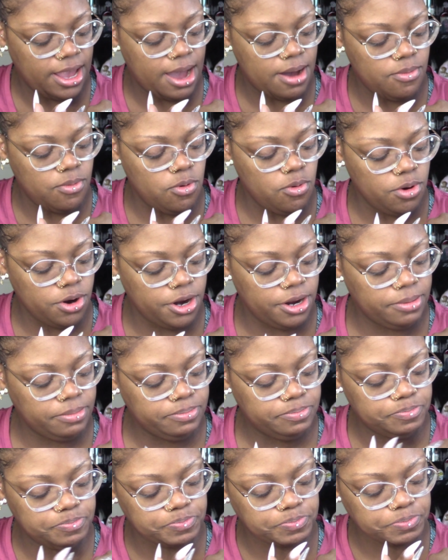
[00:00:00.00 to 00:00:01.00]
I wore it
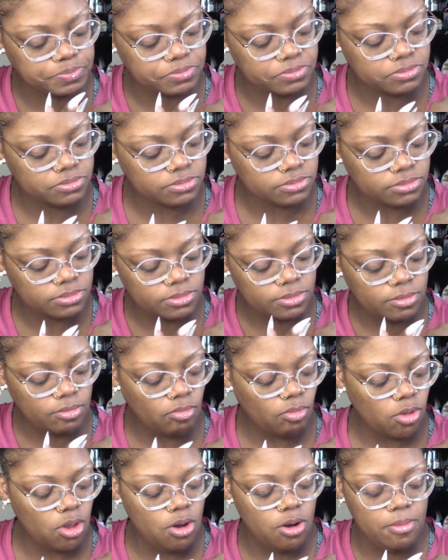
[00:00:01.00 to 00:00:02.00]

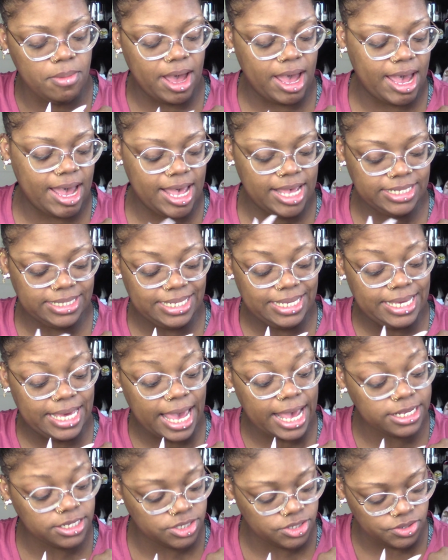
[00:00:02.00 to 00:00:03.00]
on my eyes
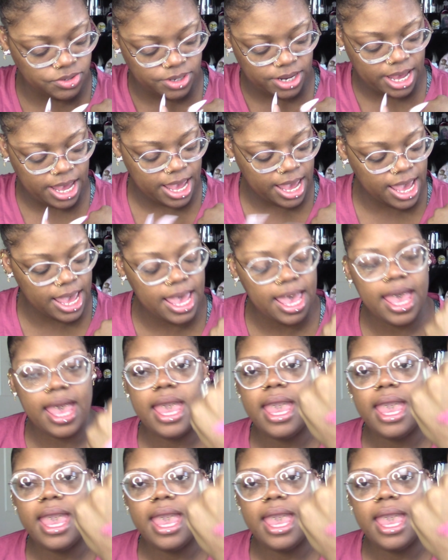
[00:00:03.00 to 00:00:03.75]
yesterday.